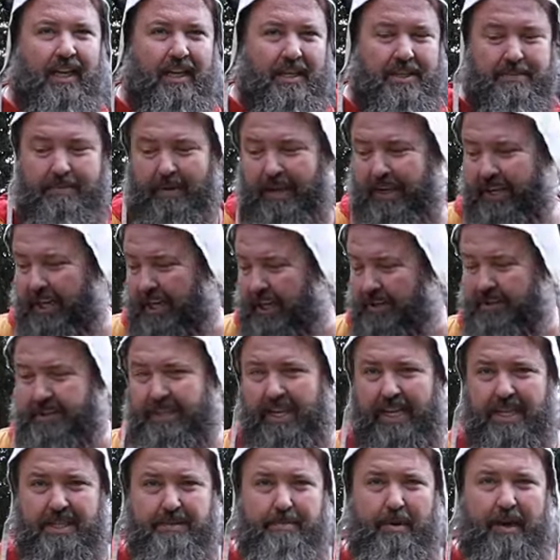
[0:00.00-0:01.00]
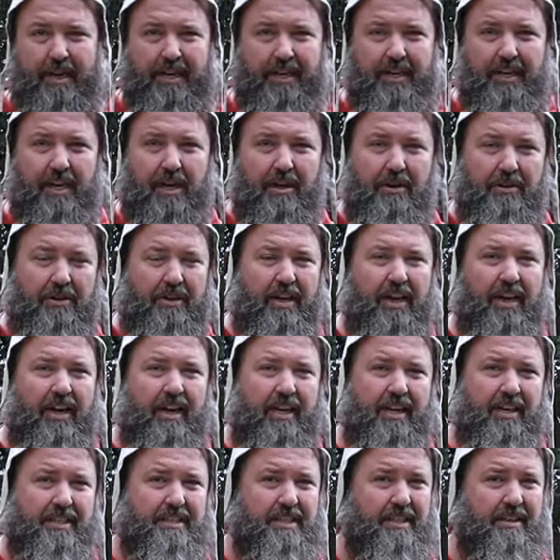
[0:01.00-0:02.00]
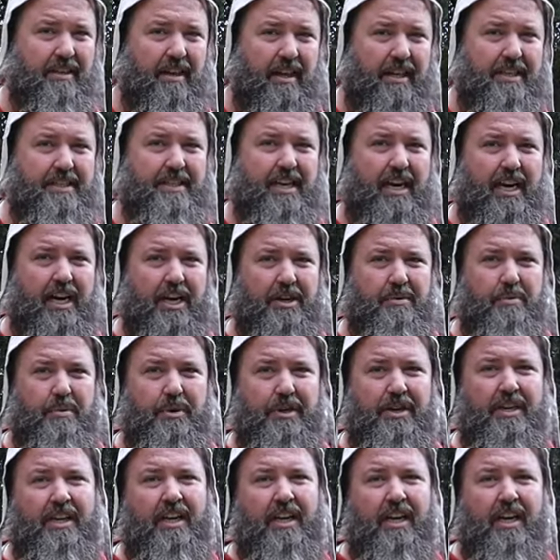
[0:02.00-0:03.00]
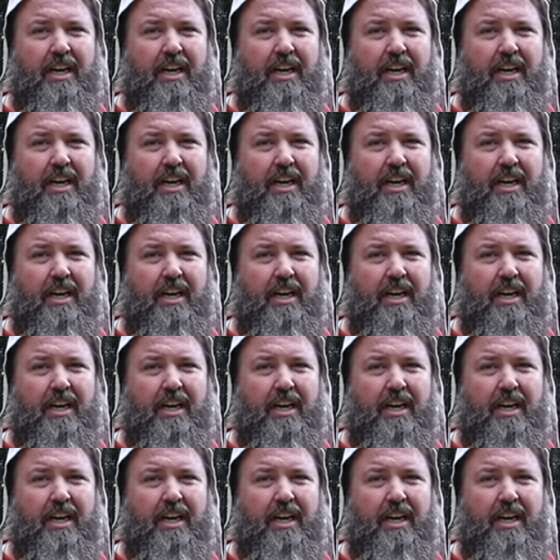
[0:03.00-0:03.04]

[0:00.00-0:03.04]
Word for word: It's made out of Tasmanian oak, it's a nice hardwood,